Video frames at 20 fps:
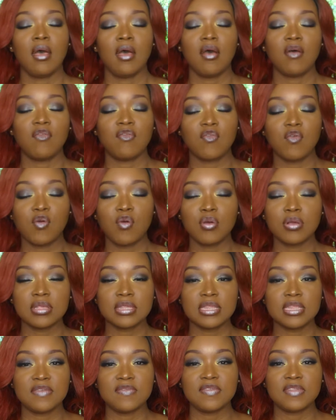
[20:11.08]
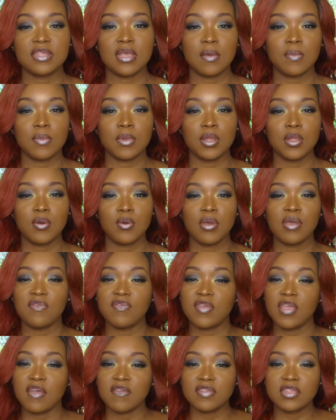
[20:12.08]
of course, leave it down below.
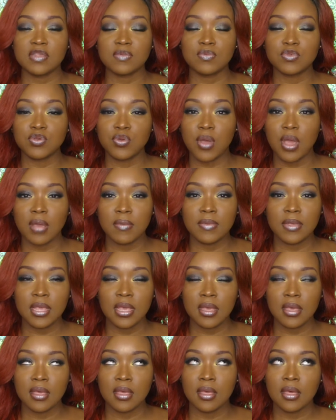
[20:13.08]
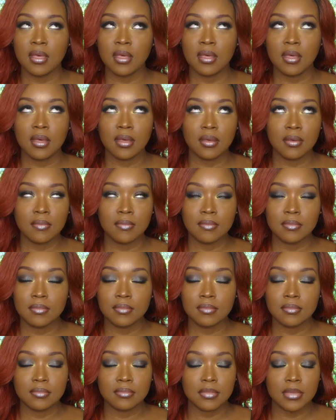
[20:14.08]
If you haven't subscribed yet,
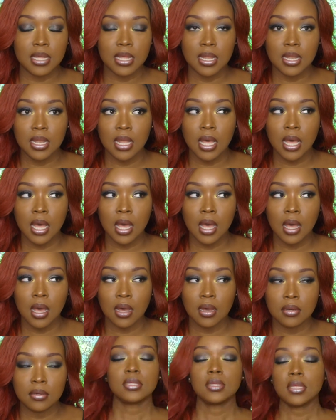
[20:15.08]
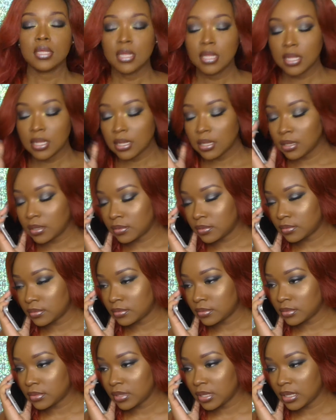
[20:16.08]
hello.
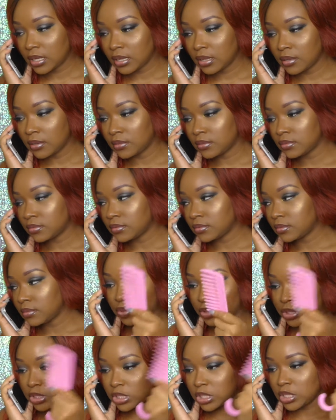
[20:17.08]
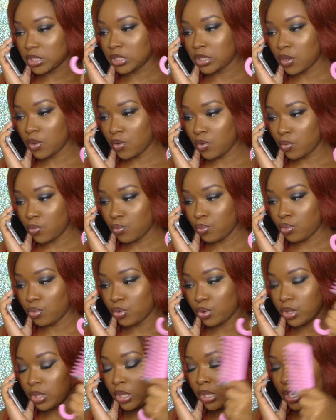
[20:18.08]
Tell your
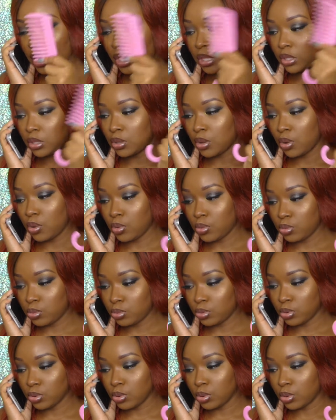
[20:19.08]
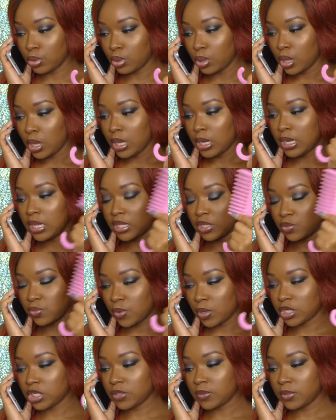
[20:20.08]
homeboy, your homegirl that's
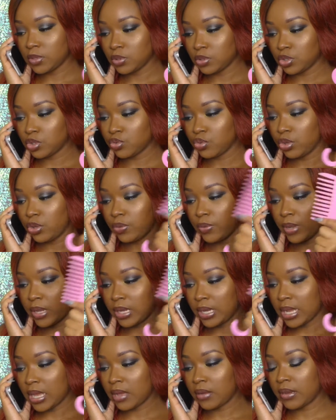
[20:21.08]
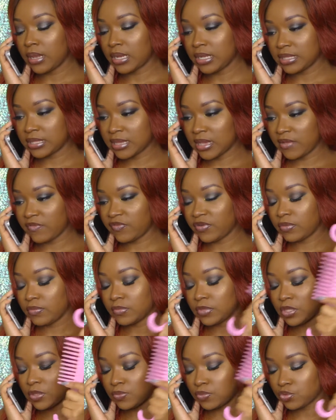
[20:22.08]
watching me on the screen right now that it's time for
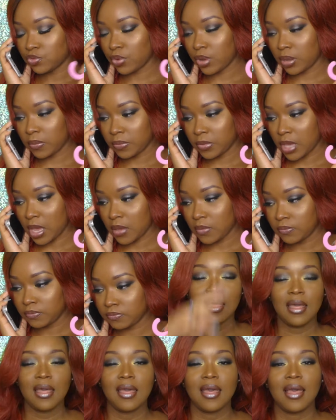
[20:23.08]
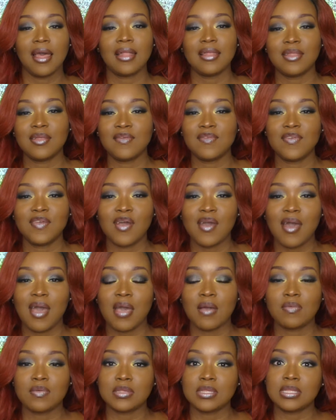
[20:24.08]
them to subscribe, okay? I love y'all.
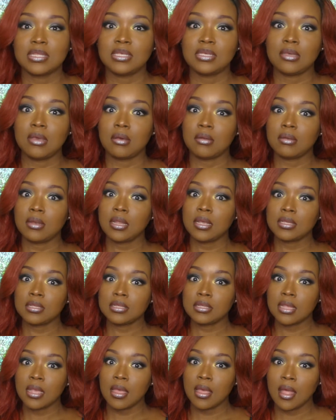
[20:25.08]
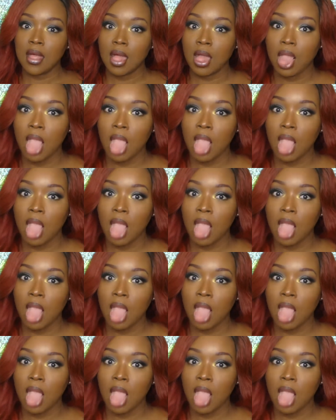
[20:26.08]
I will see y'all next time.